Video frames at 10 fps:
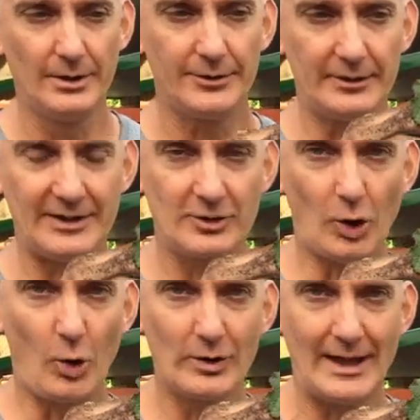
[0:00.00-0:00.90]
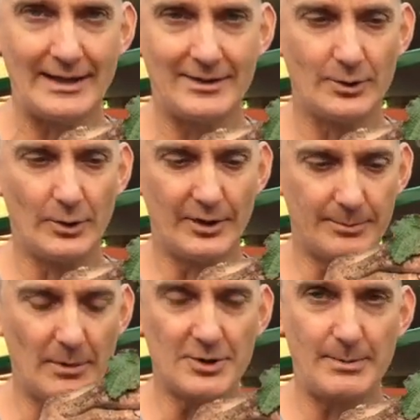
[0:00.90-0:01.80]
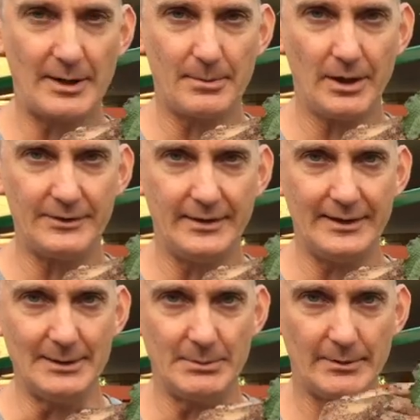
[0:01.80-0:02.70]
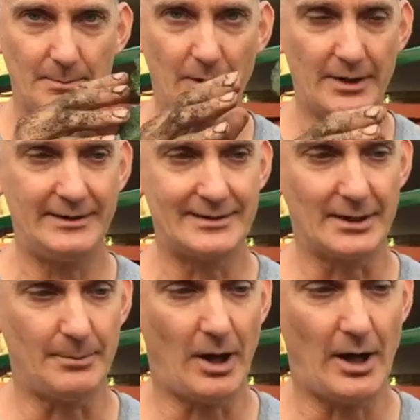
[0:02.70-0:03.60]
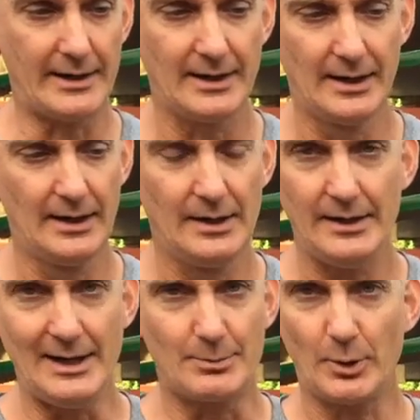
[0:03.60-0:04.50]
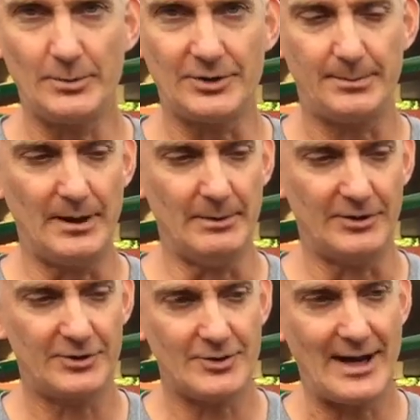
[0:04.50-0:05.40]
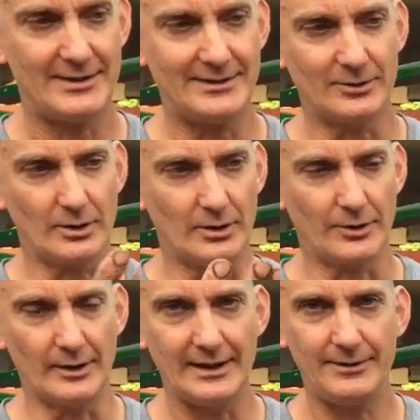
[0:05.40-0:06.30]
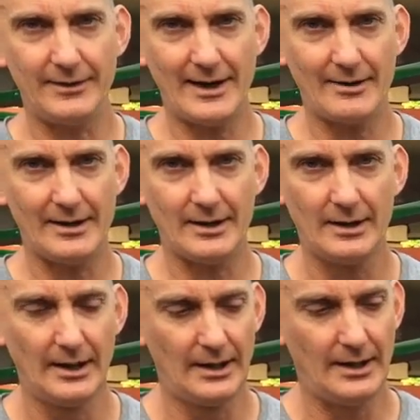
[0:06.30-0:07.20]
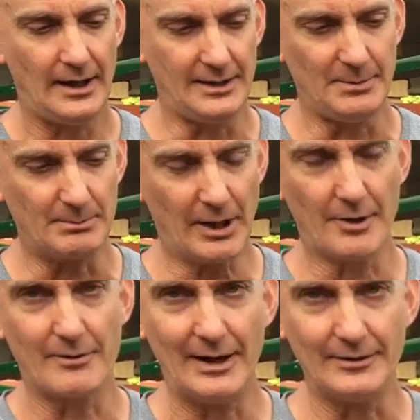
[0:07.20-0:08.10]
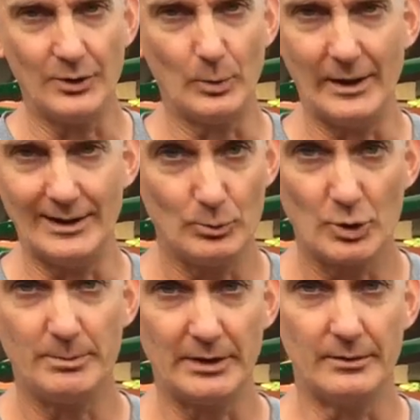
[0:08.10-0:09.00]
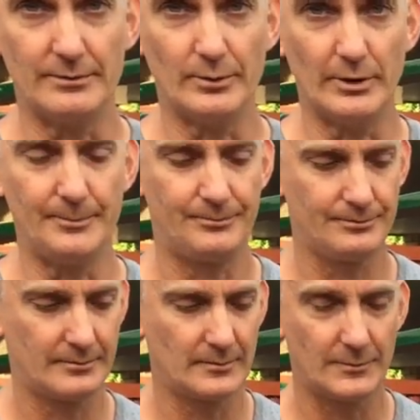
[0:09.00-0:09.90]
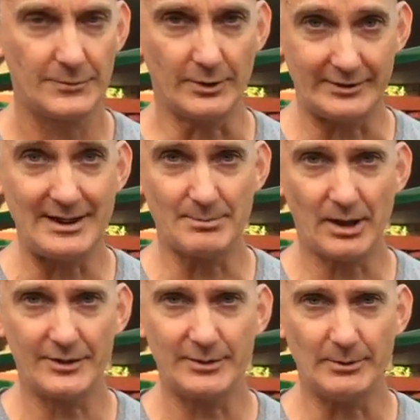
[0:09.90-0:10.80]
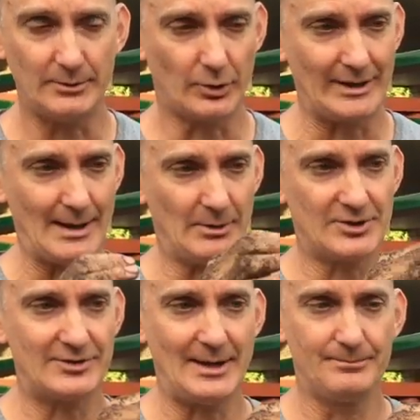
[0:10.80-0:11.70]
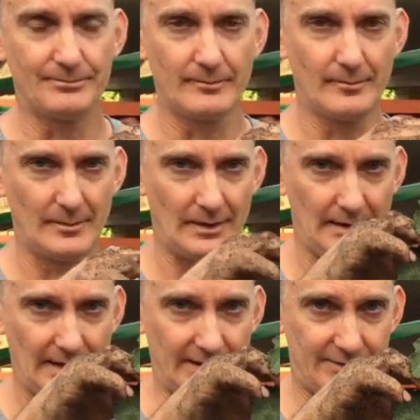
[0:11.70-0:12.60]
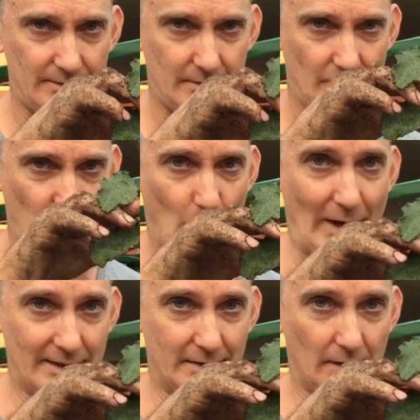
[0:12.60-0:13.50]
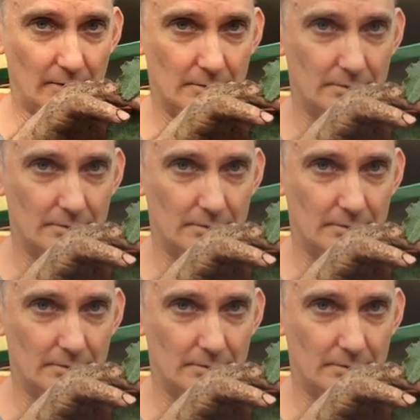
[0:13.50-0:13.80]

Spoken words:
So this long leggy stock is much better planted deep. If I planted this up high, it'd probably just be a bit stressed. It's got a lot of leaf area, and it'd be blown around in the wind. It wouldn't be good for it. So deep planting when you've got that much stem is the way to go.